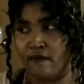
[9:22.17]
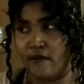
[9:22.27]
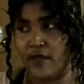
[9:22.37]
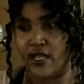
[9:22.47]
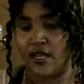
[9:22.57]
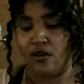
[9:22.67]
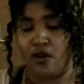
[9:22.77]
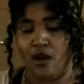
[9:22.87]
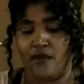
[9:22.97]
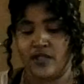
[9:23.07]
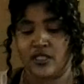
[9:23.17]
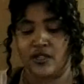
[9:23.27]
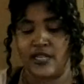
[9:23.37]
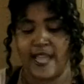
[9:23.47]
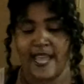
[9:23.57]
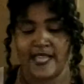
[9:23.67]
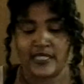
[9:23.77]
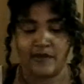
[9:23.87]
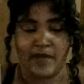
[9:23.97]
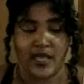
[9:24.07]
kill off a certain
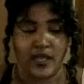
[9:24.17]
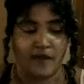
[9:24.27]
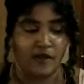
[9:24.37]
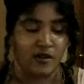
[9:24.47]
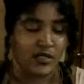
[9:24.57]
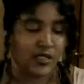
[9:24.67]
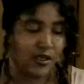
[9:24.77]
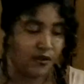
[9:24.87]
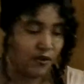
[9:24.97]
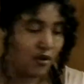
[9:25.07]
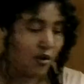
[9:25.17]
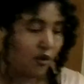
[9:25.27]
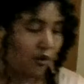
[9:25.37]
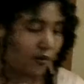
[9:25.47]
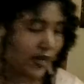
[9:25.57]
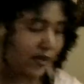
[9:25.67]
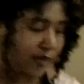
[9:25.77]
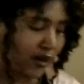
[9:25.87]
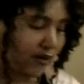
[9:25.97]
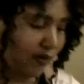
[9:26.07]
aspect of ourselves, or
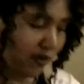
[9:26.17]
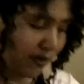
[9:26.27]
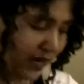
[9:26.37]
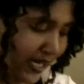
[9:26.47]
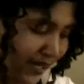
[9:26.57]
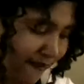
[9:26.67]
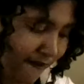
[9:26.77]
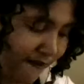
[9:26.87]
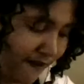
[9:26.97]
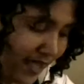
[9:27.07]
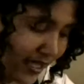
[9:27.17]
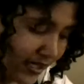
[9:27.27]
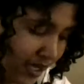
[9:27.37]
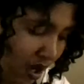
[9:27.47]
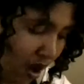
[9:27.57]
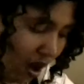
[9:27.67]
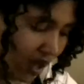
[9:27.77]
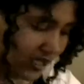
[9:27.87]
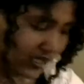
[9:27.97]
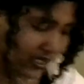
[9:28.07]
rebirth or reinvent
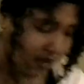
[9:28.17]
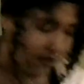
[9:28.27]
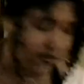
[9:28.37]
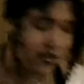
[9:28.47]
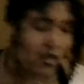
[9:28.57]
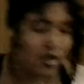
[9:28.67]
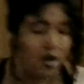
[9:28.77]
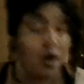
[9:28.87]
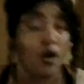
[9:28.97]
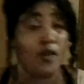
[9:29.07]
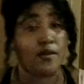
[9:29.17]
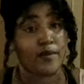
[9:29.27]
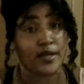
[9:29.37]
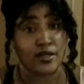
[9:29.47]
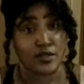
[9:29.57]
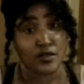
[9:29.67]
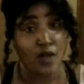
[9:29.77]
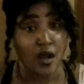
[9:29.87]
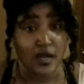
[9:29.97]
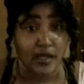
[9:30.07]
ourselves. All the readers are
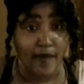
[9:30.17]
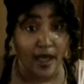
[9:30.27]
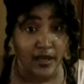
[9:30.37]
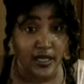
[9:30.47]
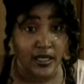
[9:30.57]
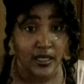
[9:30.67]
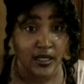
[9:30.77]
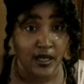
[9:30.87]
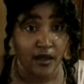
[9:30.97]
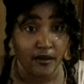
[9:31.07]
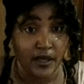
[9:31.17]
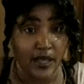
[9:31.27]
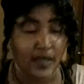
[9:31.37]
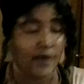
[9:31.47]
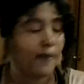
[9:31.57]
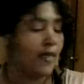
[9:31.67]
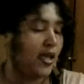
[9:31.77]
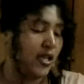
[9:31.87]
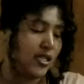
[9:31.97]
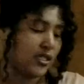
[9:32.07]
talking about it. Okay.
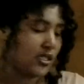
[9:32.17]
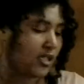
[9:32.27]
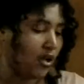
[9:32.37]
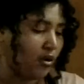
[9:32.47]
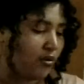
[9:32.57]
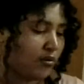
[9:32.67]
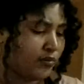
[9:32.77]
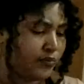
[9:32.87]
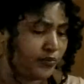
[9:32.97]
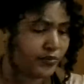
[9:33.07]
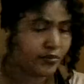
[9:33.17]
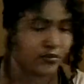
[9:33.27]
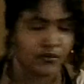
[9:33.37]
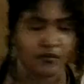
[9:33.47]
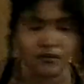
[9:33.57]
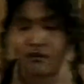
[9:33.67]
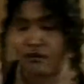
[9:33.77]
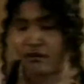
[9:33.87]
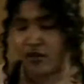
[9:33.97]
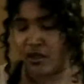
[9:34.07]
So
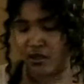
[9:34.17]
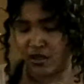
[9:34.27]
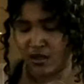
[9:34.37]
I'm